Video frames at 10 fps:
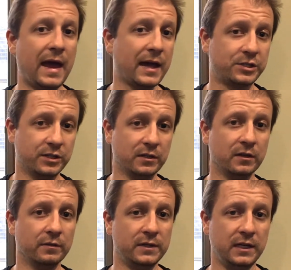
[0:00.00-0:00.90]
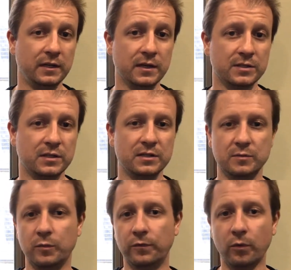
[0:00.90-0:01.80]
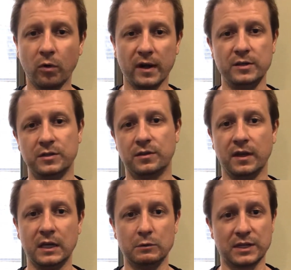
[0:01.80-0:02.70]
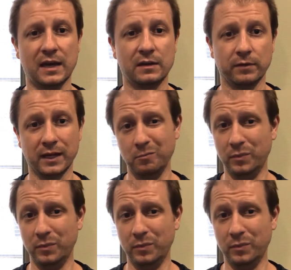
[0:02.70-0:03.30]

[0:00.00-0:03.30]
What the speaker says: action of D-Hist is before I used to think it was kind of like